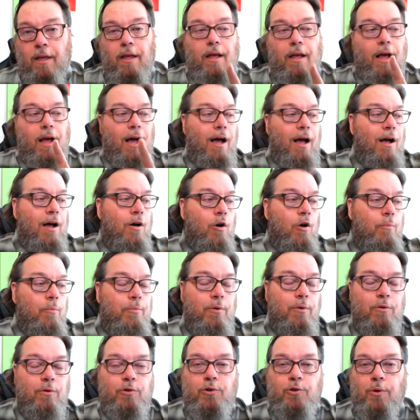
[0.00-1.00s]
I hope you
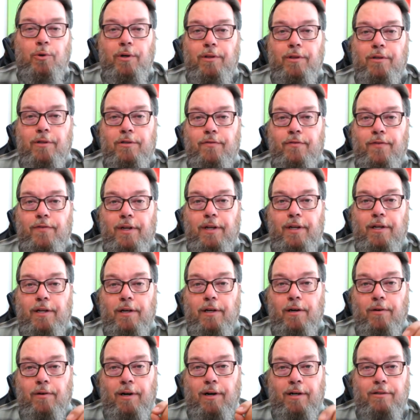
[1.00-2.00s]
enjoy this
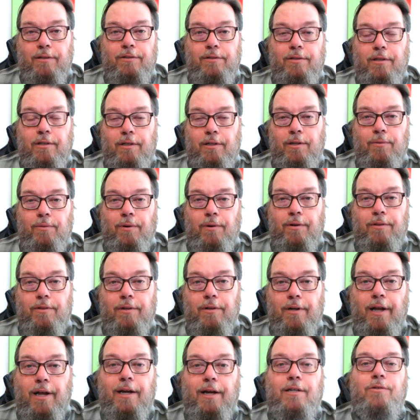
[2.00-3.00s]
video. I'll see you on the
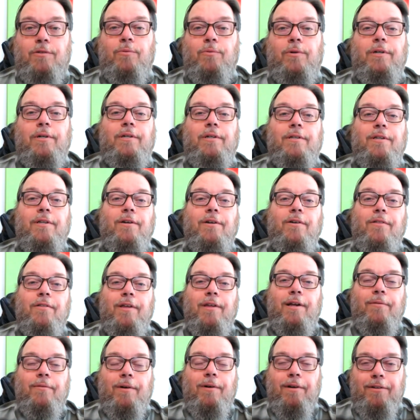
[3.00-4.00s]
next one. Until then,
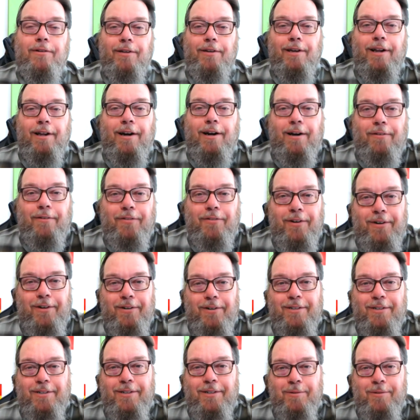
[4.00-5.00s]
why don't you get out there and
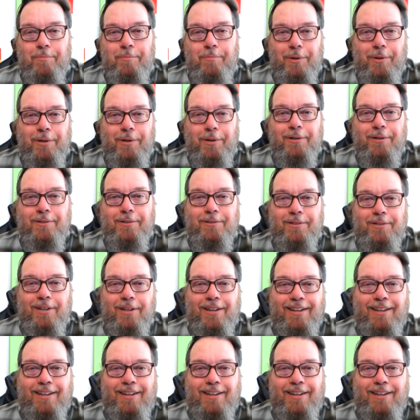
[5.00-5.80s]
see some birds?